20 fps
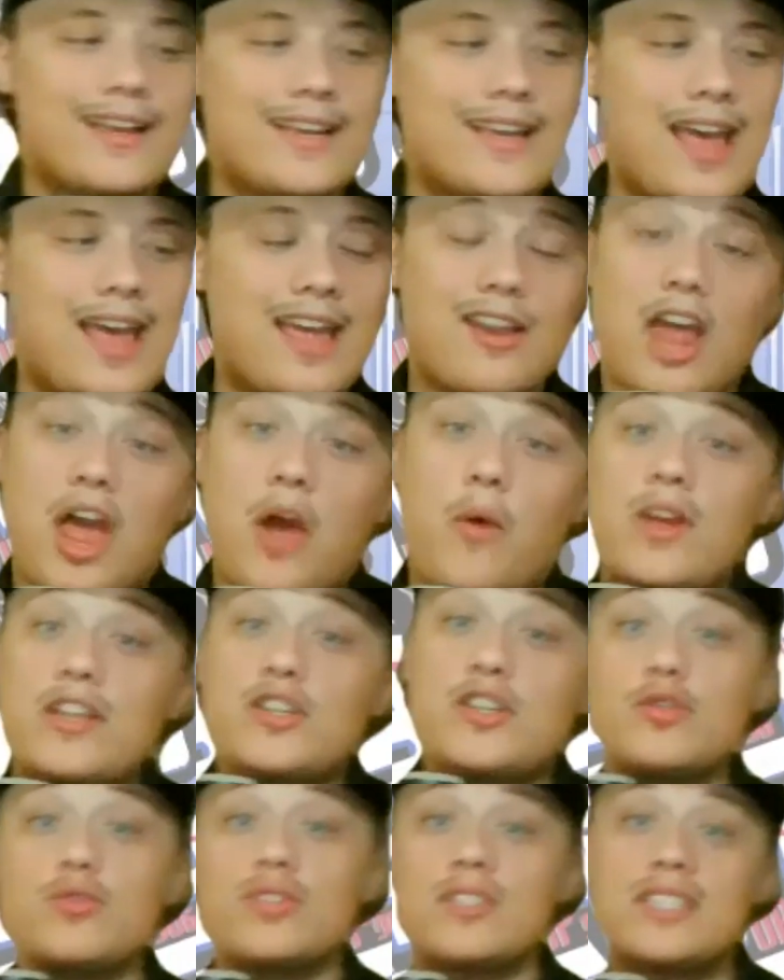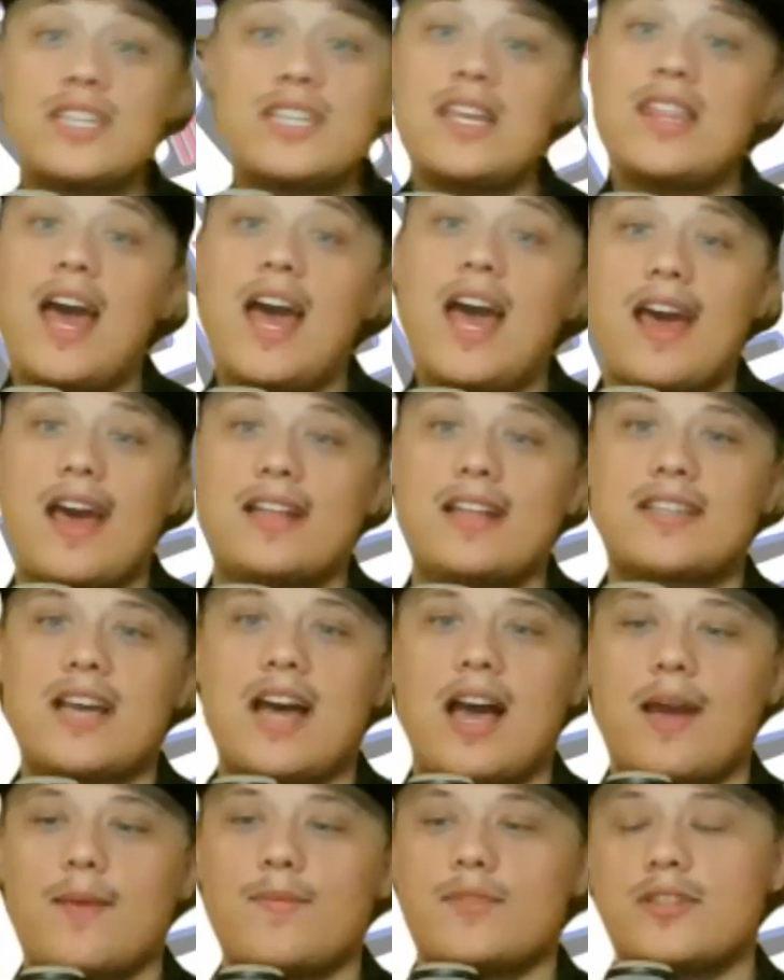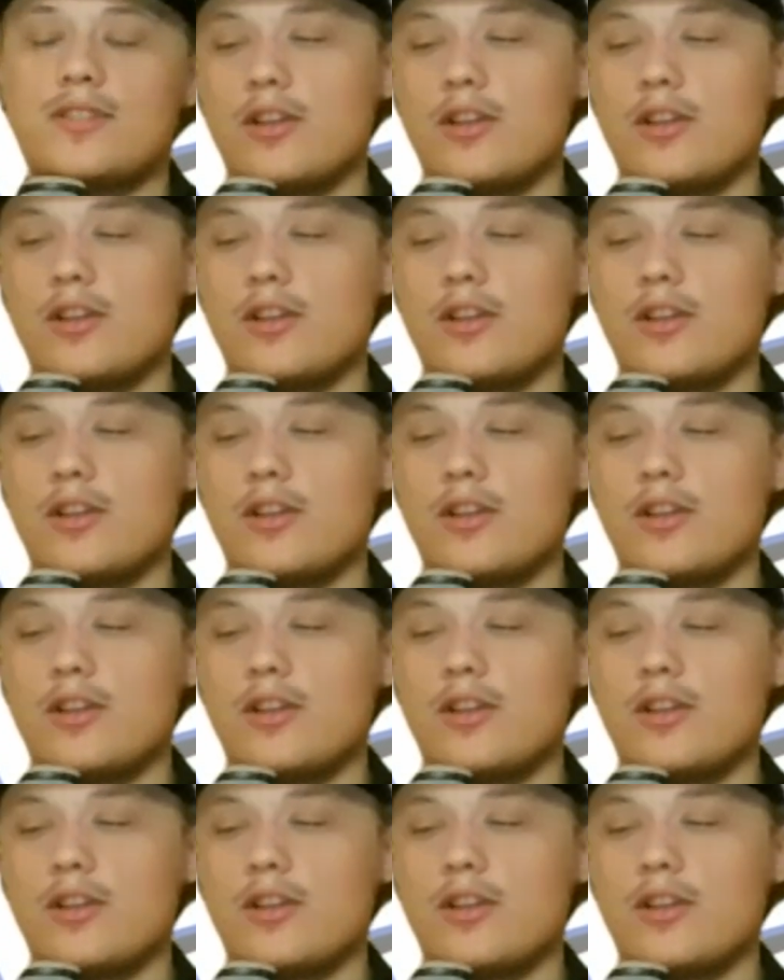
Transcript: And we do see that at times.